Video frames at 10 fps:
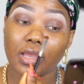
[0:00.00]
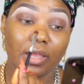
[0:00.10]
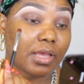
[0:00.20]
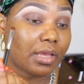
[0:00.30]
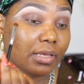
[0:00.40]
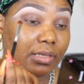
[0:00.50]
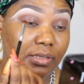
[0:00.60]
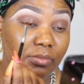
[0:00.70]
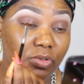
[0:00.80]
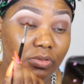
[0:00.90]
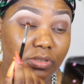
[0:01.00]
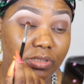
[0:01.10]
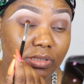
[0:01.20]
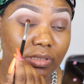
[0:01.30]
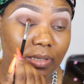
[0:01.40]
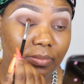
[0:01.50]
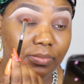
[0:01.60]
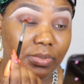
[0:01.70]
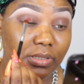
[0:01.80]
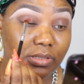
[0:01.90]
and I'm gonna
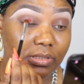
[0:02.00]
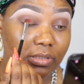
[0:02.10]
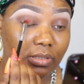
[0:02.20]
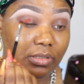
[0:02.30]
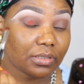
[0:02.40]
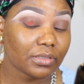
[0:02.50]
stamp it